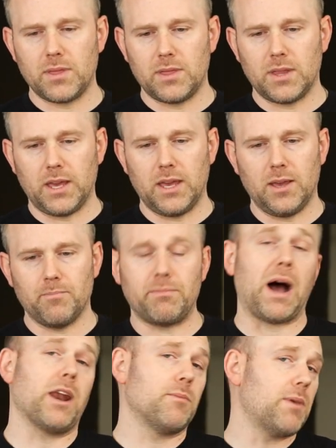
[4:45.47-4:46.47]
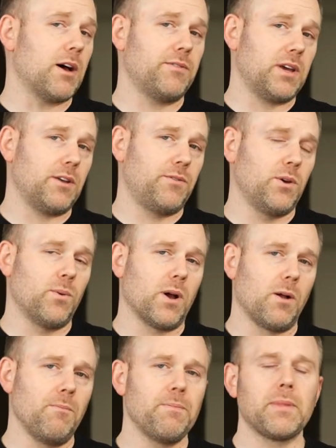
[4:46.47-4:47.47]
the bottom of it, if you
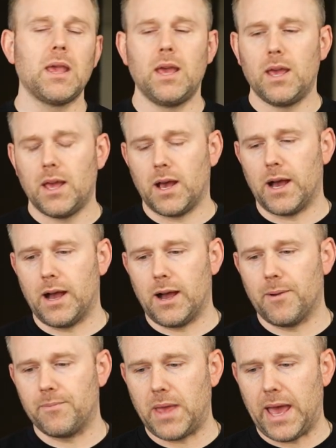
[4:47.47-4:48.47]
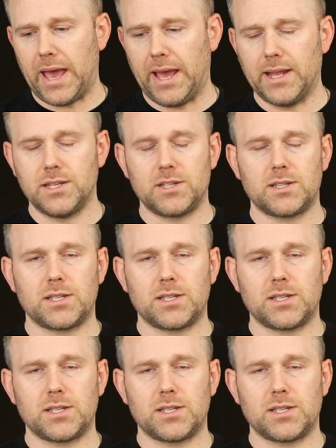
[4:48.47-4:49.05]
will, and